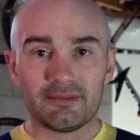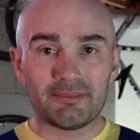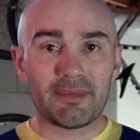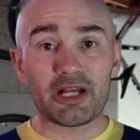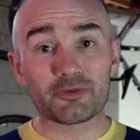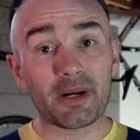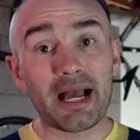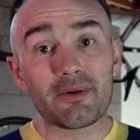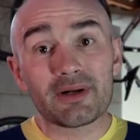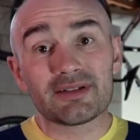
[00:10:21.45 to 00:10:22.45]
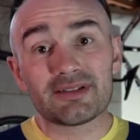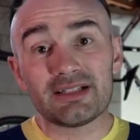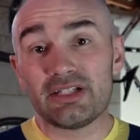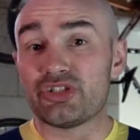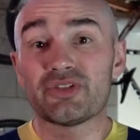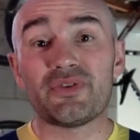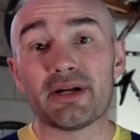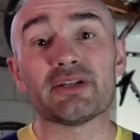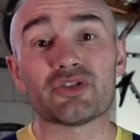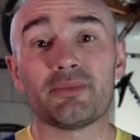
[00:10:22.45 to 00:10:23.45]
Miles per hour, is, it just
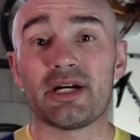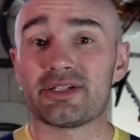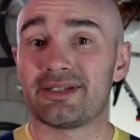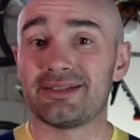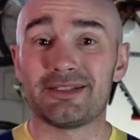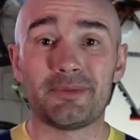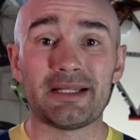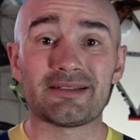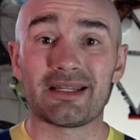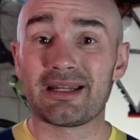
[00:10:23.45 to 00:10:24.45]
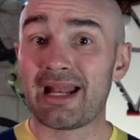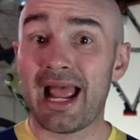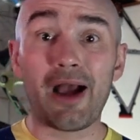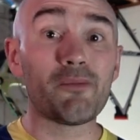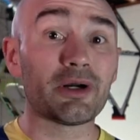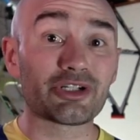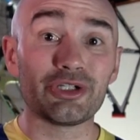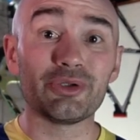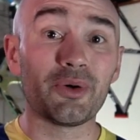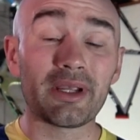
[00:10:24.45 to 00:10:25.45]
varies so much because it depends on how much are
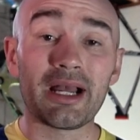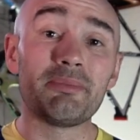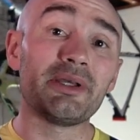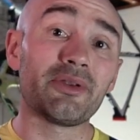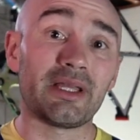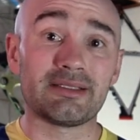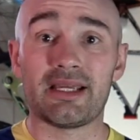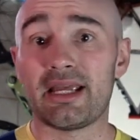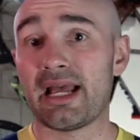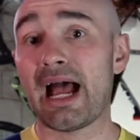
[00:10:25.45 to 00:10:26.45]
you going uphill that day,